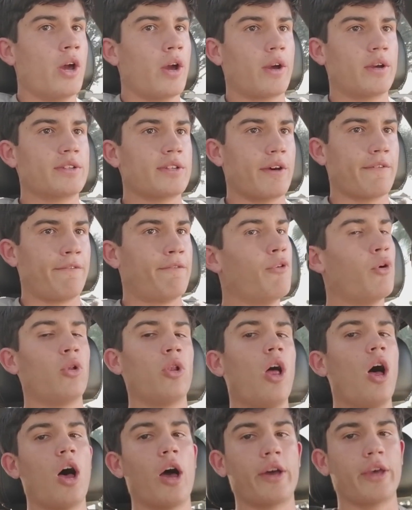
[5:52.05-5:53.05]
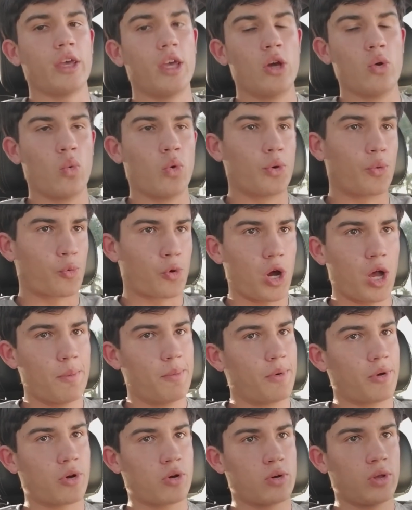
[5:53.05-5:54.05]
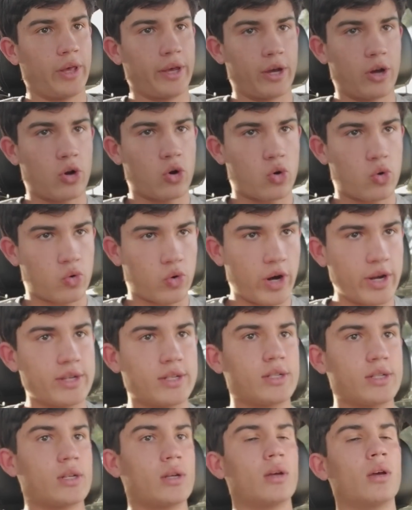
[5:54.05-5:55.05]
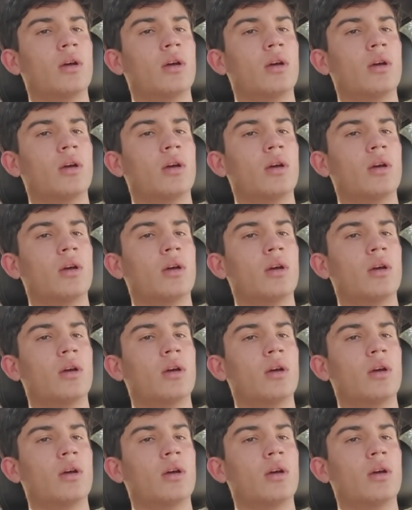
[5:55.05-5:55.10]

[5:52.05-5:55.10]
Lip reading: because at full lock it would rub like crazy.